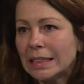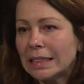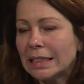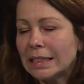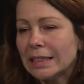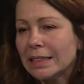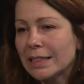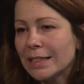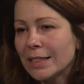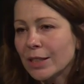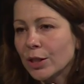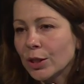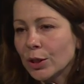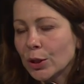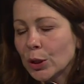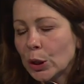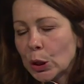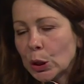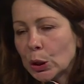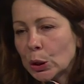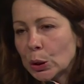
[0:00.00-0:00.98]
is not
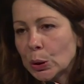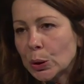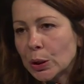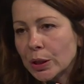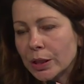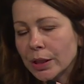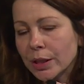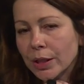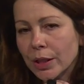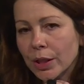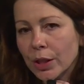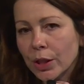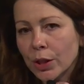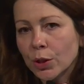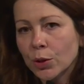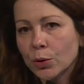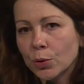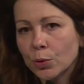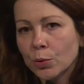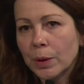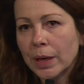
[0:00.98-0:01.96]
a
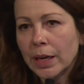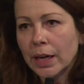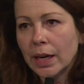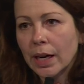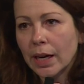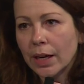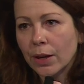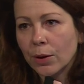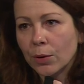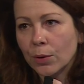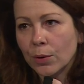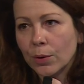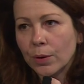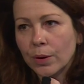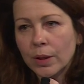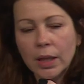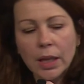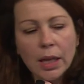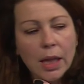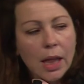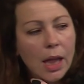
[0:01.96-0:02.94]
good way at all.
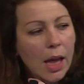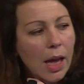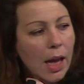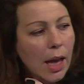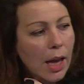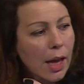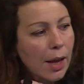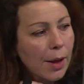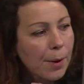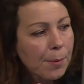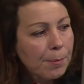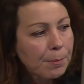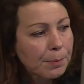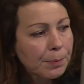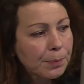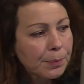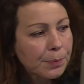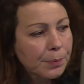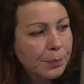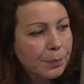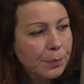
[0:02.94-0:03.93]

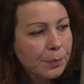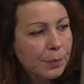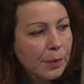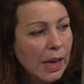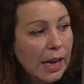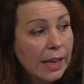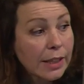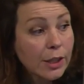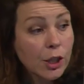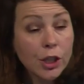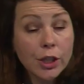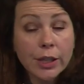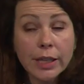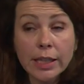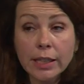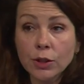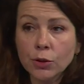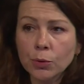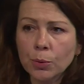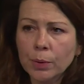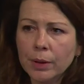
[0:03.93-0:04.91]
And
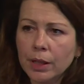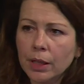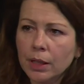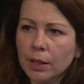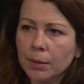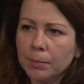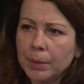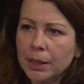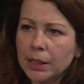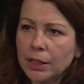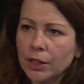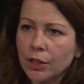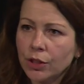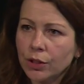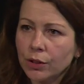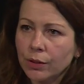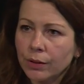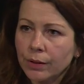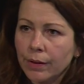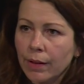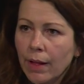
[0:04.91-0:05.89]
connect with the
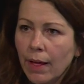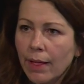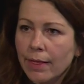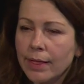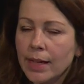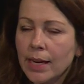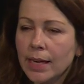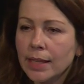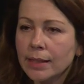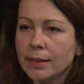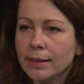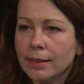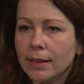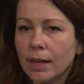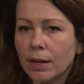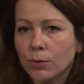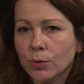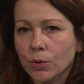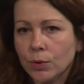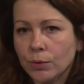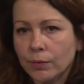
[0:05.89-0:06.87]
competition. That
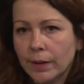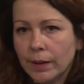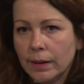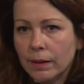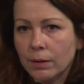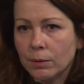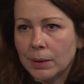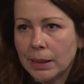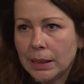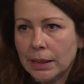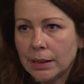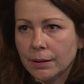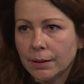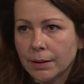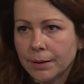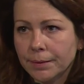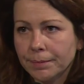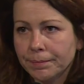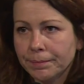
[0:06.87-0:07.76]
sounds very weird.